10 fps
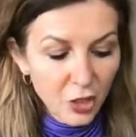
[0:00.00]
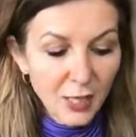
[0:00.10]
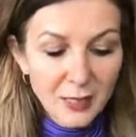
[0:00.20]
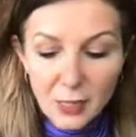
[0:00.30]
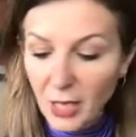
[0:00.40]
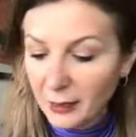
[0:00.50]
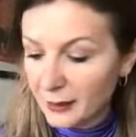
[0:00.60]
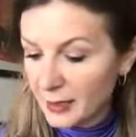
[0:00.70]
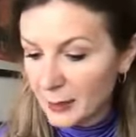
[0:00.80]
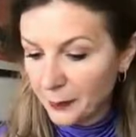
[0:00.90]
Just
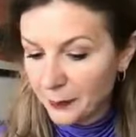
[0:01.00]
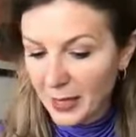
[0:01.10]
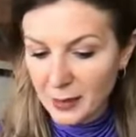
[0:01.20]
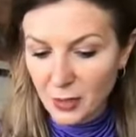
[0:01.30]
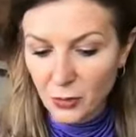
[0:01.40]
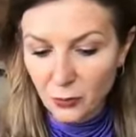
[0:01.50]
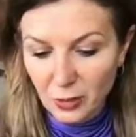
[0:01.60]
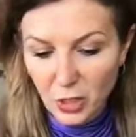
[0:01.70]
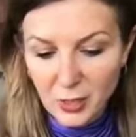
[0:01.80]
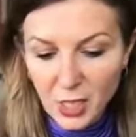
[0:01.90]
like this pen,
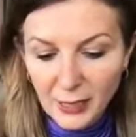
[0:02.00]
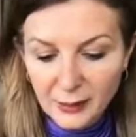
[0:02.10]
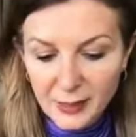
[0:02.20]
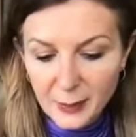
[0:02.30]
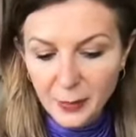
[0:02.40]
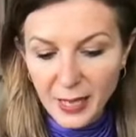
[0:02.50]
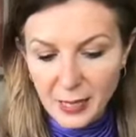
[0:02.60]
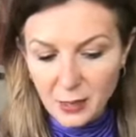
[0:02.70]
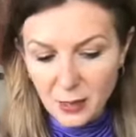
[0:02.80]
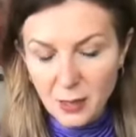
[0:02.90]

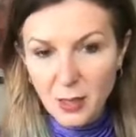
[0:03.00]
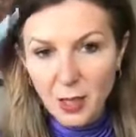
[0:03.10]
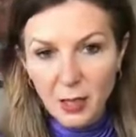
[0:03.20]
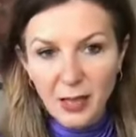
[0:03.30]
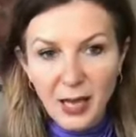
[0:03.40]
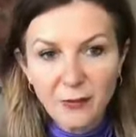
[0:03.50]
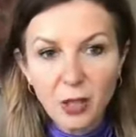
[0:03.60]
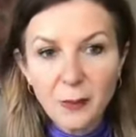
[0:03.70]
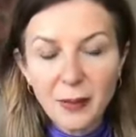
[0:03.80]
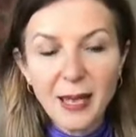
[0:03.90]
okay, I've
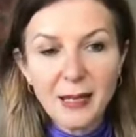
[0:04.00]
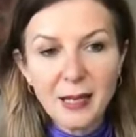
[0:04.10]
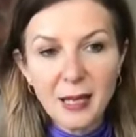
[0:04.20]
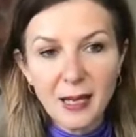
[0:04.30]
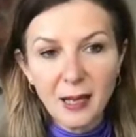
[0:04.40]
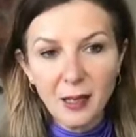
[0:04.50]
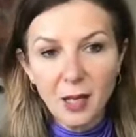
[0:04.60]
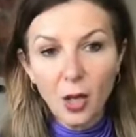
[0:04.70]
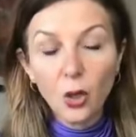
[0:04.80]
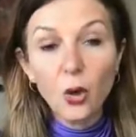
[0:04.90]
got a pen here.
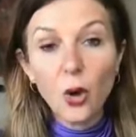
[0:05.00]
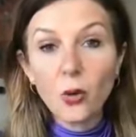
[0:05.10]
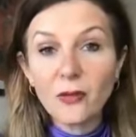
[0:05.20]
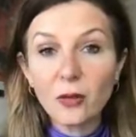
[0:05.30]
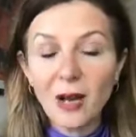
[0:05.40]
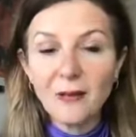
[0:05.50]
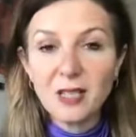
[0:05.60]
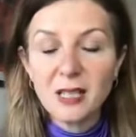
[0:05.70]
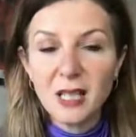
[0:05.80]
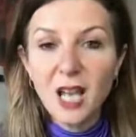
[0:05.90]
Law of
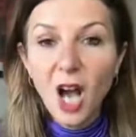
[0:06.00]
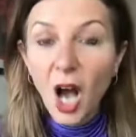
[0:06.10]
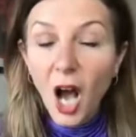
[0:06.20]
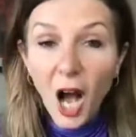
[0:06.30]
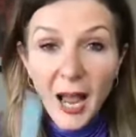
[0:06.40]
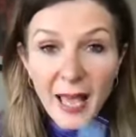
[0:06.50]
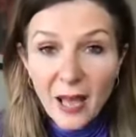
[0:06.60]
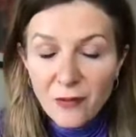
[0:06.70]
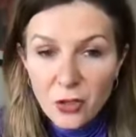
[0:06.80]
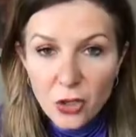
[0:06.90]
gravity. I
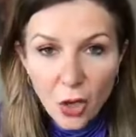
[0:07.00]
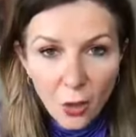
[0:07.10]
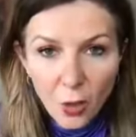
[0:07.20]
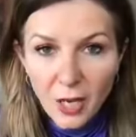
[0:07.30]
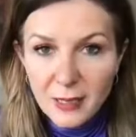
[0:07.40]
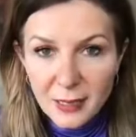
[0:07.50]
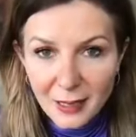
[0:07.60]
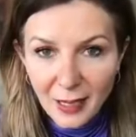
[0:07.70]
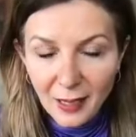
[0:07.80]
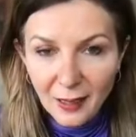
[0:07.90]
have no
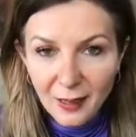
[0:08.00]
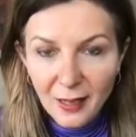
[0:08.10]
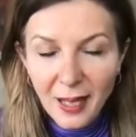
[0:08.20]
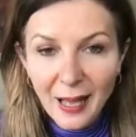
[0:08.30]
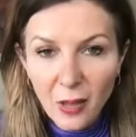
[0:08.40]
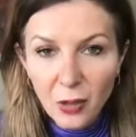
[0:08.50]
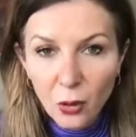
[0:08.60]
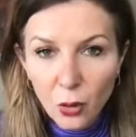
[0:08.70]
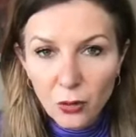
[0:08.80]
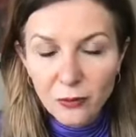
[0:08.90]
idea how the
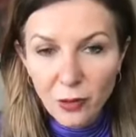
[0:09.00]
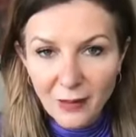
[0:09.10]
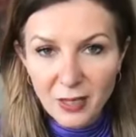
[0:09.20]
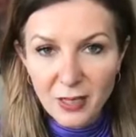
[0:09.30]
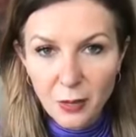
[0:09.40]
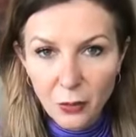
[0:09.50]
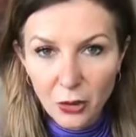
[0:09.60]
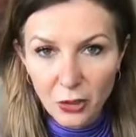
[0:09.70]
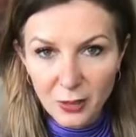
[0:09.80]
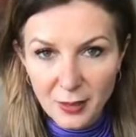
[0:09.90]
law of gravity
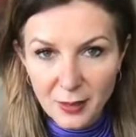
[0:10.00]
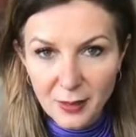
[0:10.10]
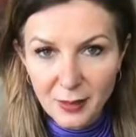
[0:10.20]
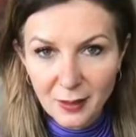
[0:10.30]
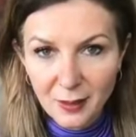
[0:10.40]
works.